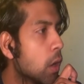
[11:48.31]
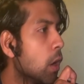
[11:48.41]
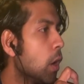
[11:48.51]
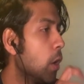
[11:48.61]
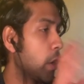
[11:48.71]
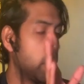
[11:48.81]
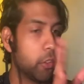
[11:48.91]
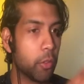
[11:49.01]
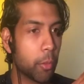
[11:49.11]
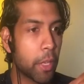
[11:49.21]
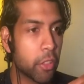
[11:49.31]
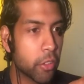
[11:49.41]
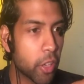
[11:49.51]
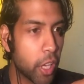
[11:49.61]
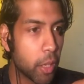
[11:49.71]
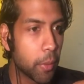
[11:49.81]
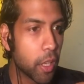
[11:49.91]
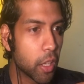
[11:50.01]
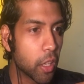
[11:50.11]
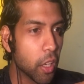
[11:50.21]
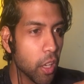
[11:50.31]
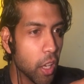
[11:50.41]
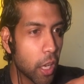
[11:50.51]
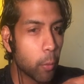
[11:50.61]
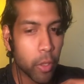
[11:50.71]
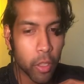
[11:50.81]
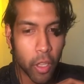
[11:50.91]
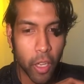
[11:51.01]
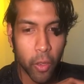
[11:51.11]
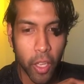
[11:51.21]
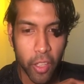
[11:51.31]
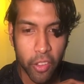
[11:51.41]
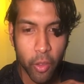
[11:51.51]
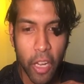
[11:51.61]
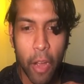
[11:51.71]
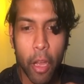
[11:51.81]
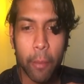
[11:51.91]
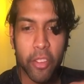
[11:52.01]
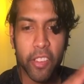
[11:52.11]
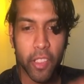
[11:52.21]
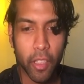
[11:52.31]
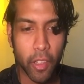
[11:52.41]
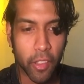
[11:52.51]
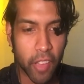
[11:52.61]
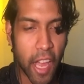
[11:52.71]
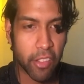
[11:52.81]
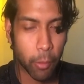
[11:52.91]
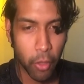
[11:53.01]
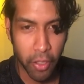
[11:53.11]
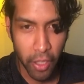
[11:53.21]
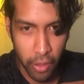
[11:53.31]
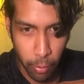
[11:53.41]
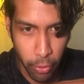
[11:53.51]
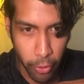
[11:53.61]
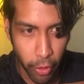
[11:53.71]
Okay, so he's about to start animating. I wonder, okay, so now I'm seeing this as I'm looking at the program